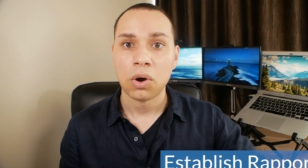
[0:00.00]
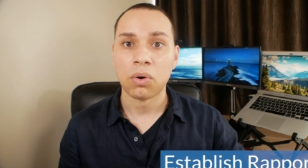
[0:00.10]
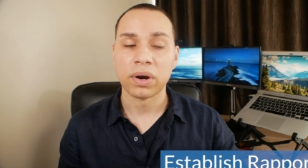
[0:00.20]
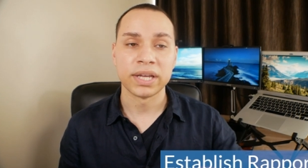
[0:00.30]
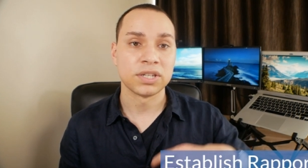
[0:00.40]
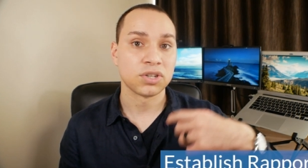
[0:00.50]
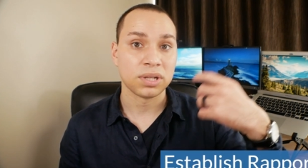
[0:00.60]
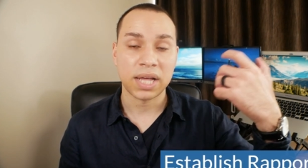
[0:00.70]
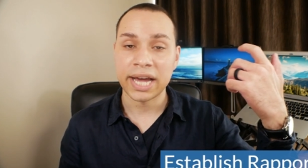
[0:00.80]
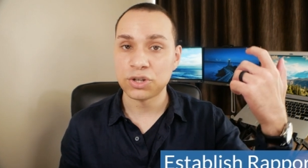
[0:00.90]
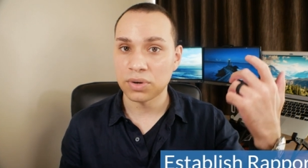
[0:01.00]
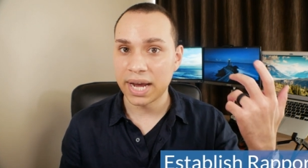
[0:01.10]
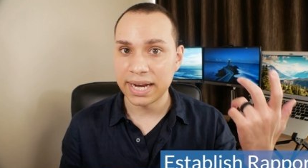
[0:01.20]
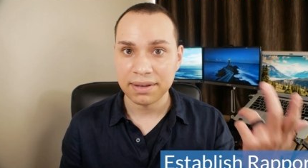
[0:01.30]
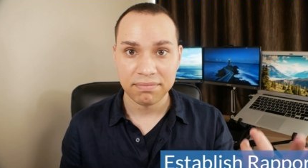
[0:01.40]
or until I
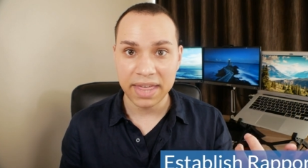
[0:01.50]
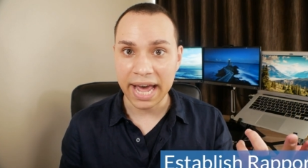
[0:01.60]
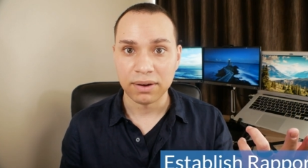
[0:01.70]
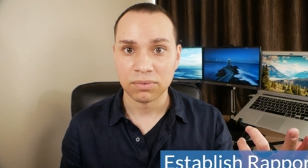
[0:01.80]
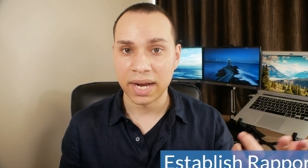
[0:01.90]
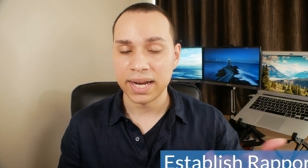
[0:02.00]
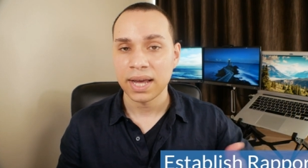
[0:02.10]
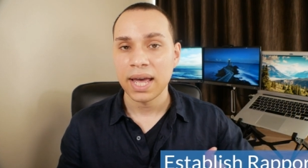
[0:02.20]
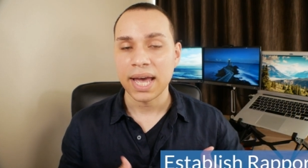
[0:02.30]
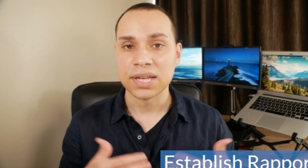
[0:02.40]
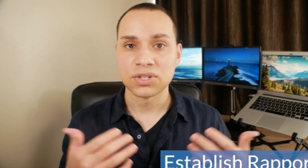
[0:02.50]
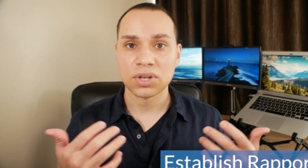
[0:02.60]
tried that, right? And